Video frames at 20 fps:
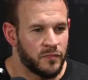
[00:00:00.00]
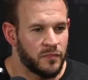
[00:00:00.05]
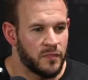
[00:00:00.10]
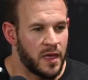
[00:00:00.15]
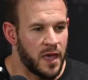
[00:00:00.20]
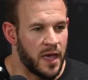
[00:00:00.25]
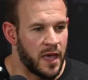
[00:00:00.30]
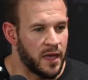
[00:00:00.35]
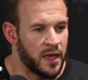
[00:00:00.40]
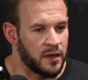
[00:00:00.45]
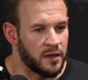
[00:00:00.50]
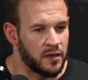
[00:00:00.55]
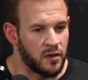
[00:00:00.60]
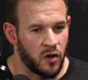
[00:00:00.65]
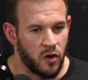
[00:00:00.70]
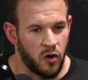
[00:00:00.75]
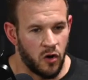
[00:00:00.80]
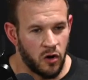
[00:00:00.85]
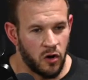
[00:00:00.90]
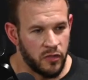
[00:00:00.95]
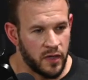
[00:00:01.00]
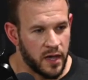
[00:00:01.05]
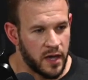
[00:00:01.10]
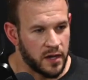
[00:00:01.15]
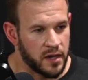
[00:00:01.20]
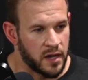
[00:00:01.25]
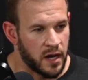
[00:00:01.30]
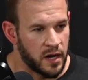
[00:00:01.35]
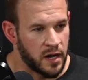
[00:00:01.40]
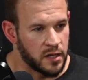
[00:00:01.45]
And all that
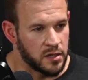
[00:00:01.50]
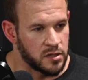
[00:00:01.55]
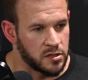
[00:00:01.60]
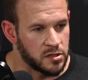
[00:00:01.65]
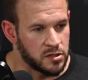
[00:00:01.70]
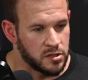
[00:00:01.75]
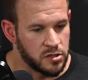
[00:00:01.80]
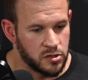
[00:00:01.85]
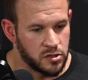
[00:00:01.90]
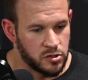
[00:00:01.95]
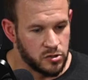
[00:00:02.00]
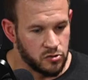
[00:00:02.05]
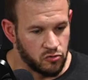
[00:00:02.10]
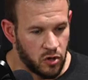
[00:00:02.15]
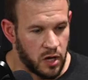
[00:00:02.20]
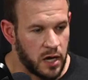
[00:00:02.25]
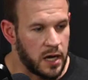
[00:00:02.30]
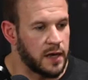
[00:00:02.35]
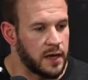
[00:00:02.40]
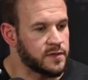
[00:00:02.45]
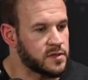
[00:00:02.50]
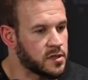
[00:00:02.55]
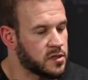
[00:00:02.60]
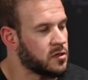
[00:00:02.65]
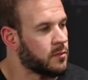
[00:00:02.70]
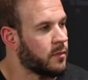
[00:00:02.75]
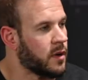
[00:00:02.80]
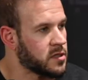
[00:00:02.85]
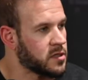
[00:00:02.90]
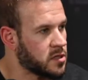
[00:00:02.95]
kind of just drives into
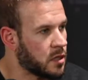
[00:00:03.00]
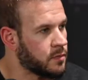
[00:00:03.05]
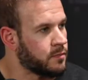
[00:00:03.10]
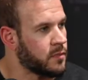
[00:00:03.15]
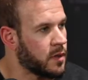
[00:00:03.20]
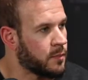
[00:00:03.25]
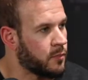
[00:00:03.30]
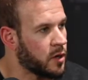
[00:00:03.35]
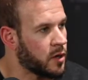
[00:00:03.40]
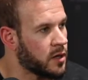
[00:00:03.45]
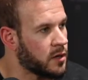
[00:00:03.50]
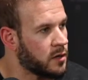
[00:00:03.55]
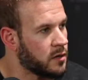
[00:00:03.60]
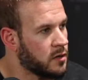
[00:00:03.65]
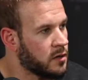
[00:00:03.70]
my supplement brand,